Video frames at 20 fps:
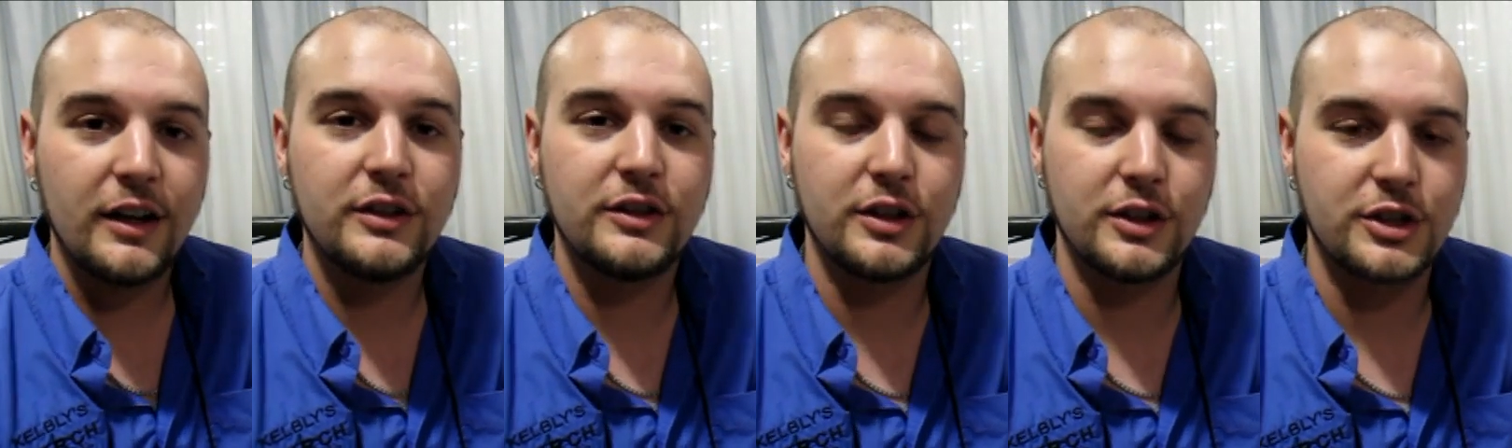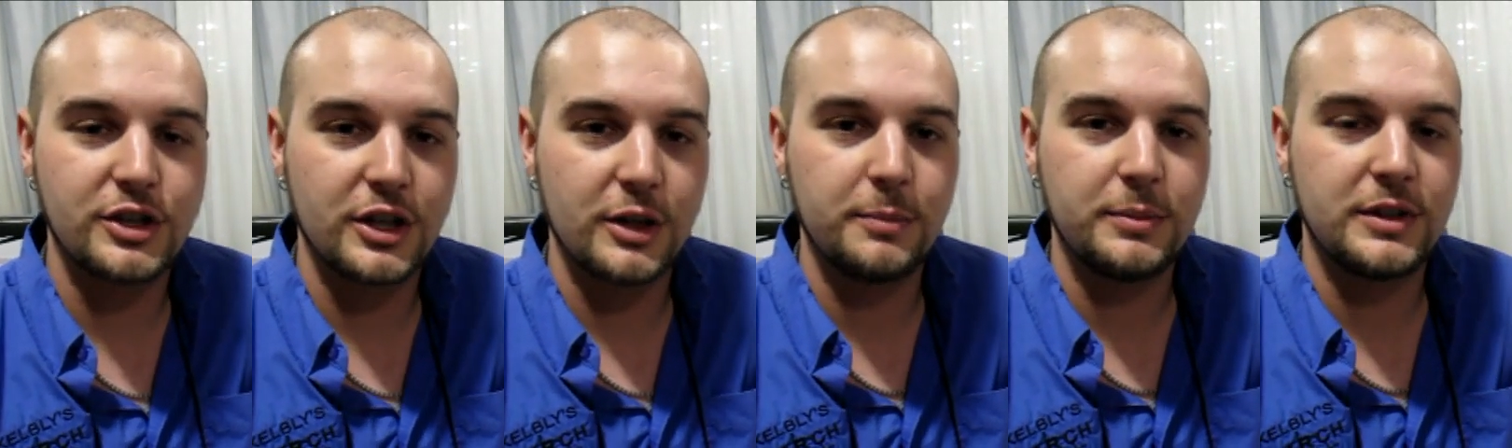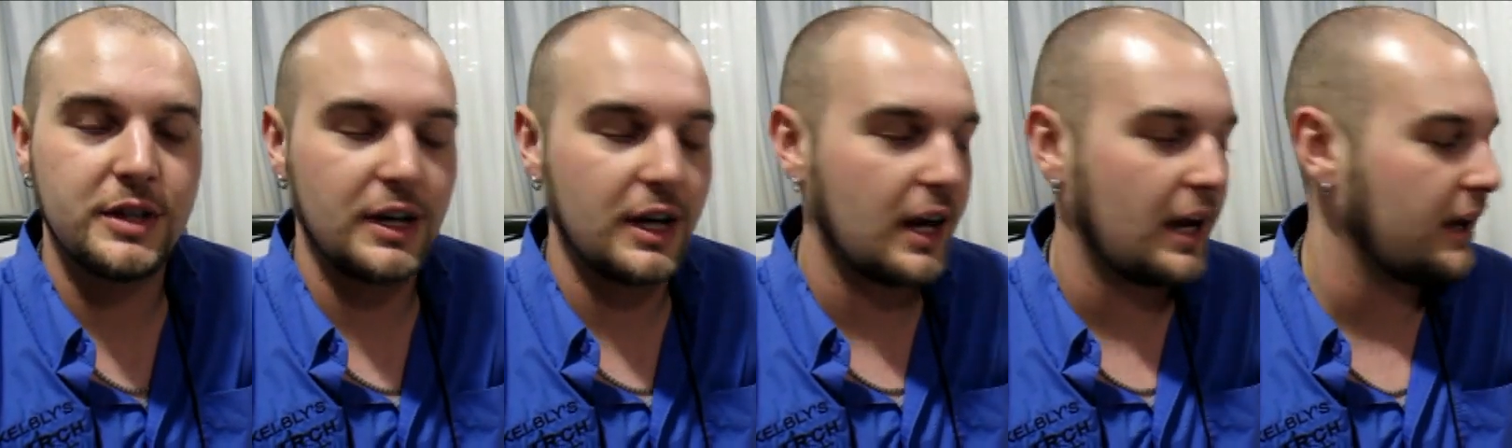to ship
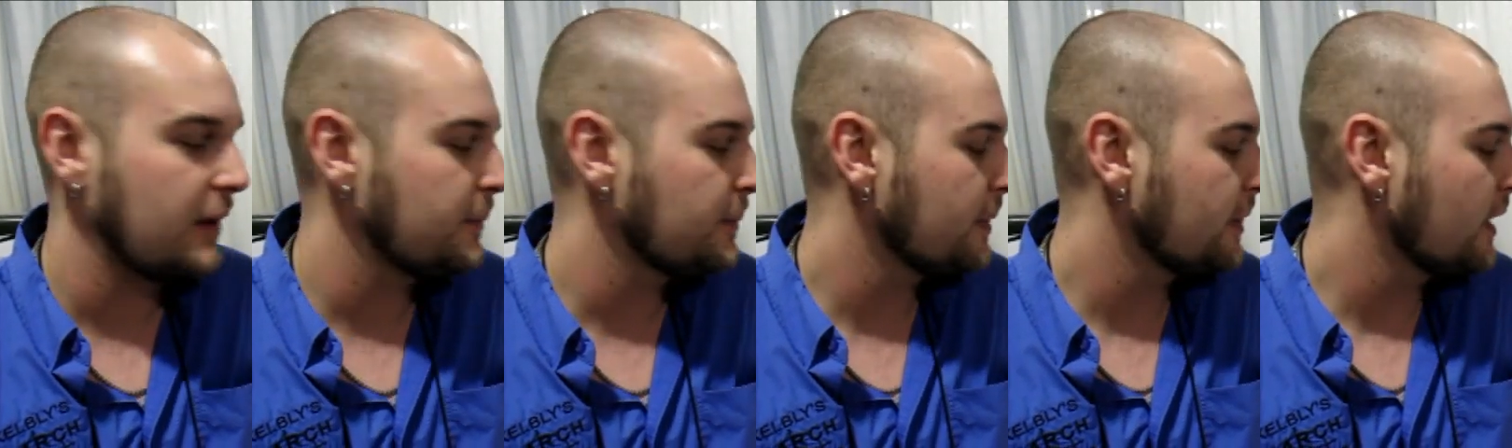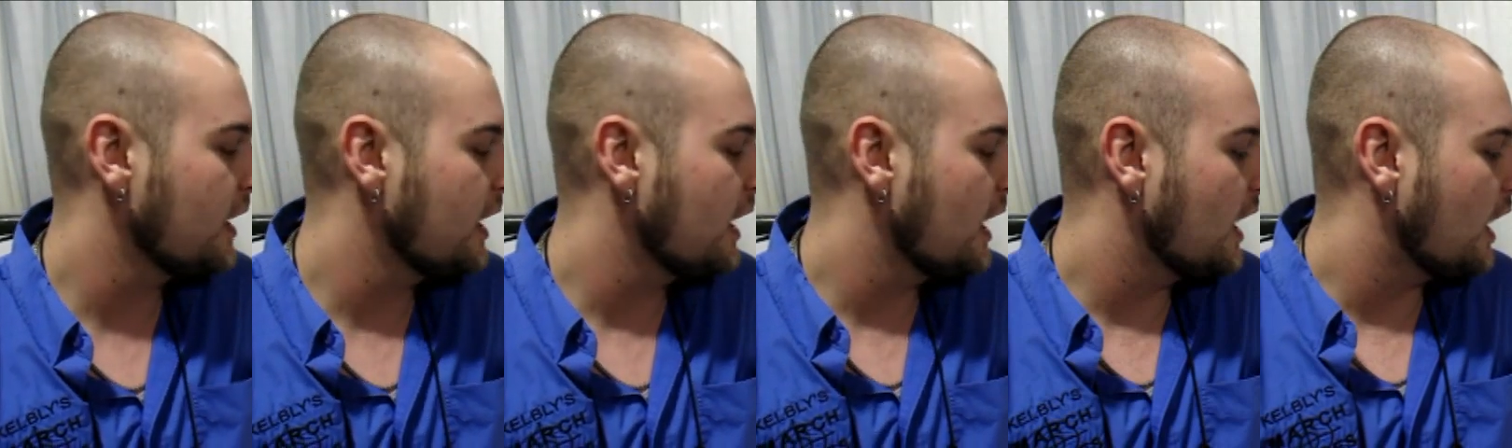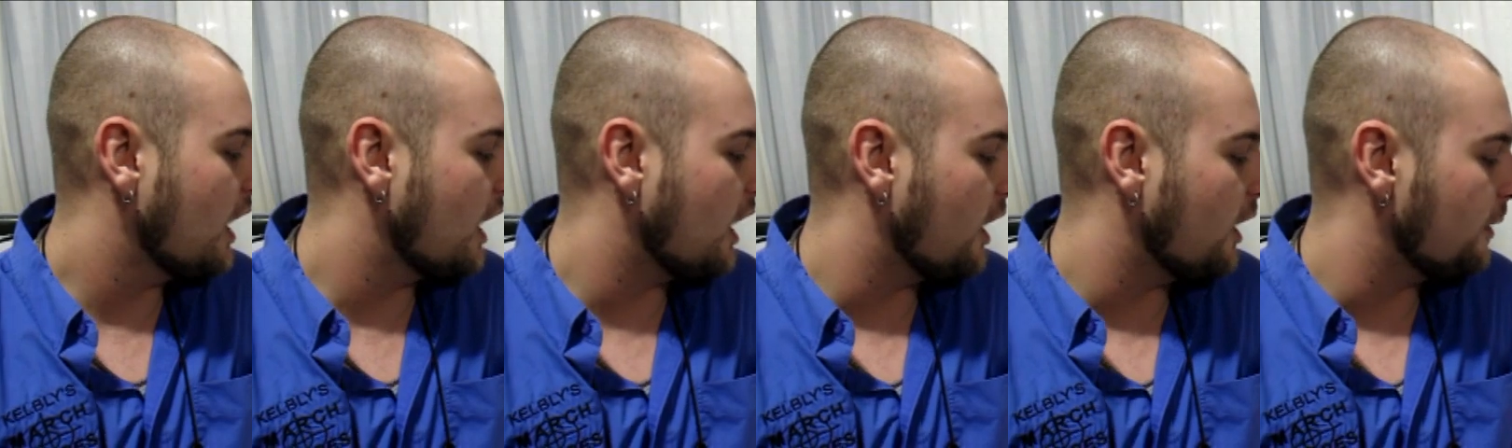today.
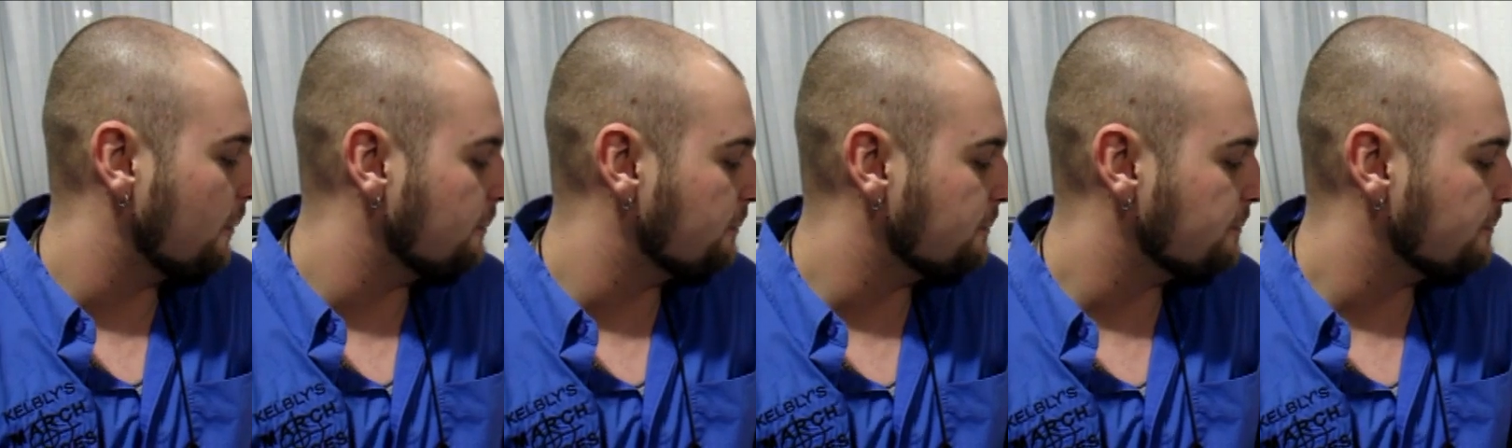Um,